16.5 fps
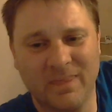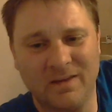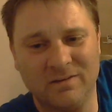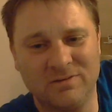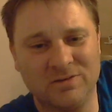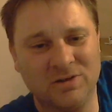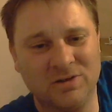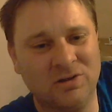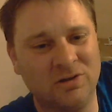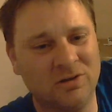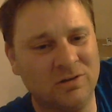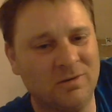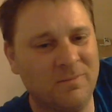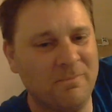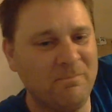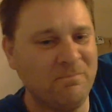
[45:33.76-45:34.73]

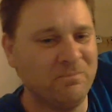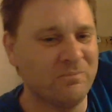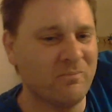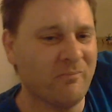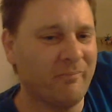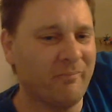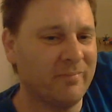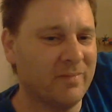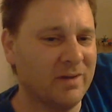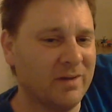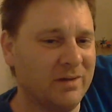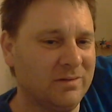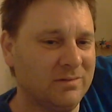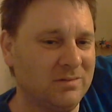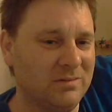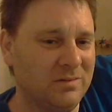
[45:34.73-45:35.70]
So
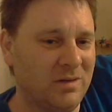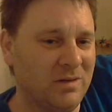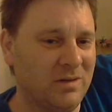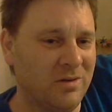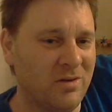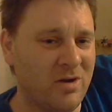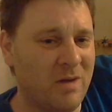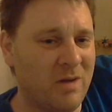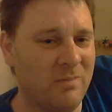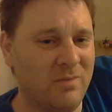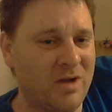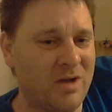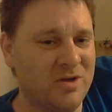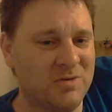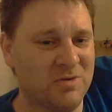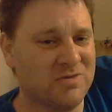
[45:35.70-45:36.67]
I don't know
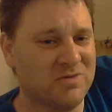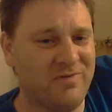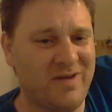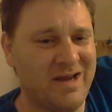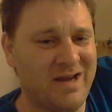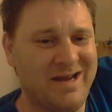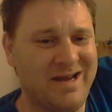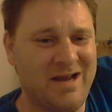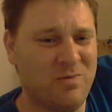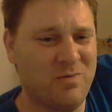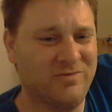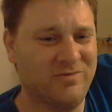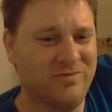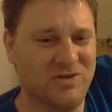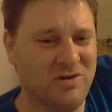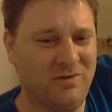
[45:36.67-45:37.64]
how you're supposed to find out
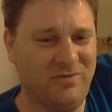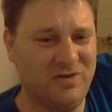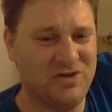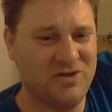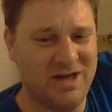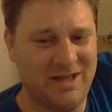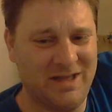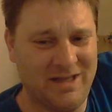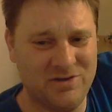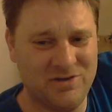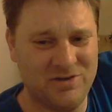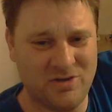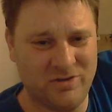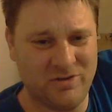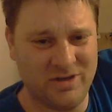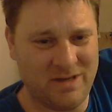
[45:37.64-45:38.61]
whether it's got a fisheye
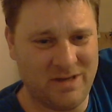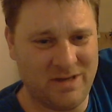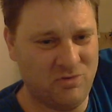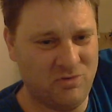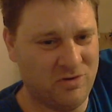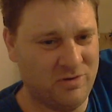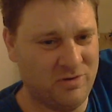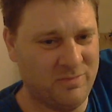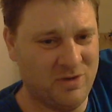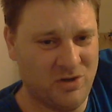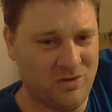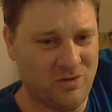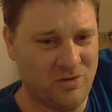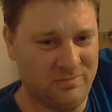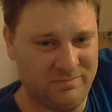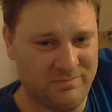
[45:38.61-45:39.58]
lens on the camera on them or
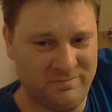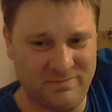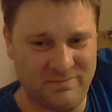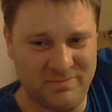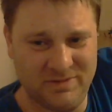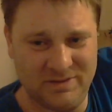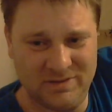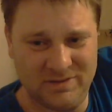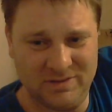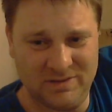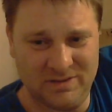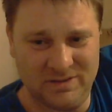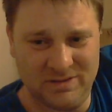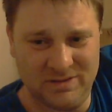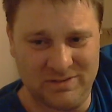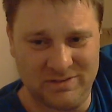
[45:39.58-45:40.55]
not.
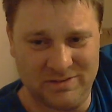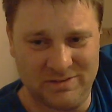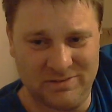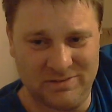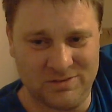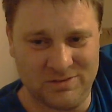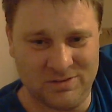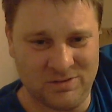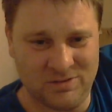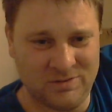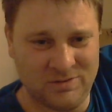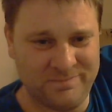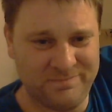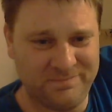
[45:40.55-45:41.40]
So,